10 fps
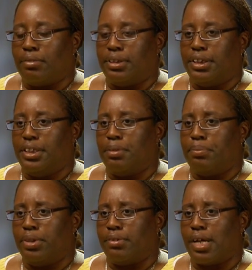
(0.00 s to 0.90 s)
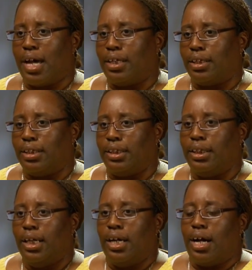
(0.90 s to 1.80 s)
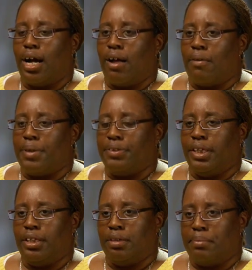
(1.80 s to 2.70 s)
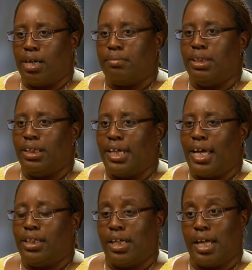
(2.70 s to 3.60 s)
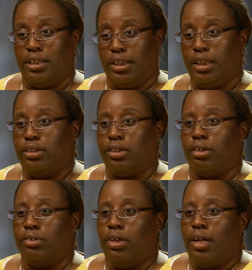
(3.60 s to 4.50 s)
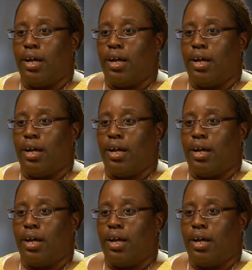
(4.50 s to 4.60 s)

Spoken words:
I would see him periodically, and then the mom and the dad that I did know,